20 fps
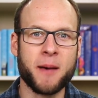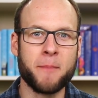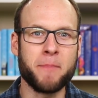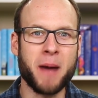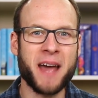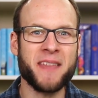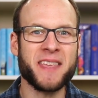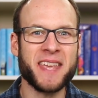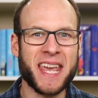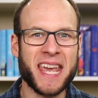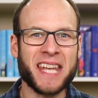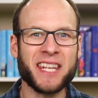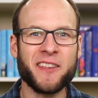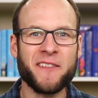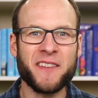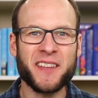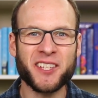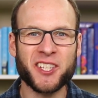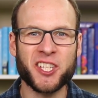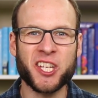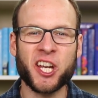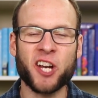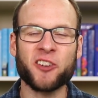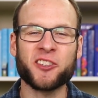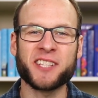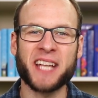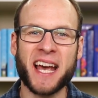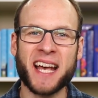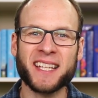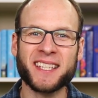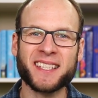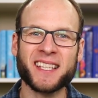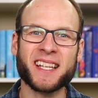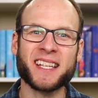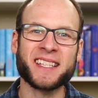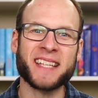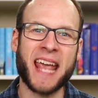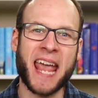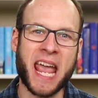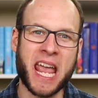By the end of this year, Tesla
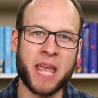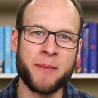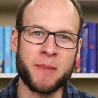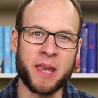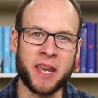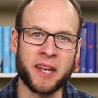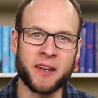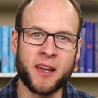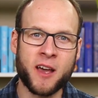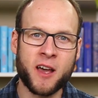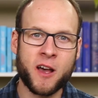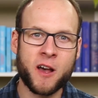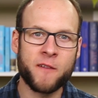is aiming